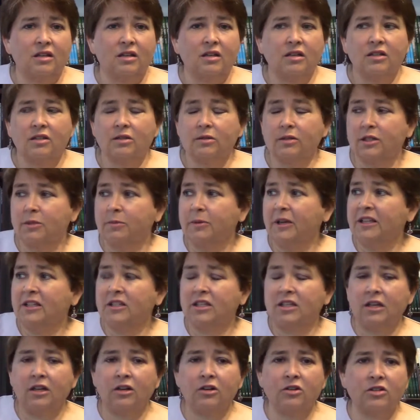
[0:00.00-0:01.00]
So he spends
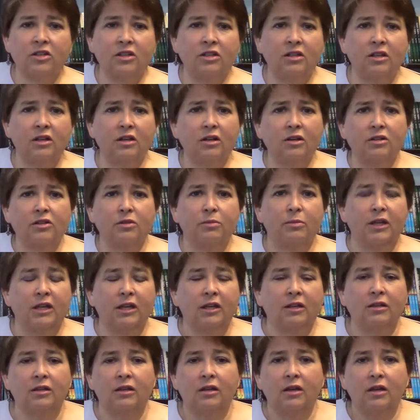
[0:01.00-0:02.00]
years and years of being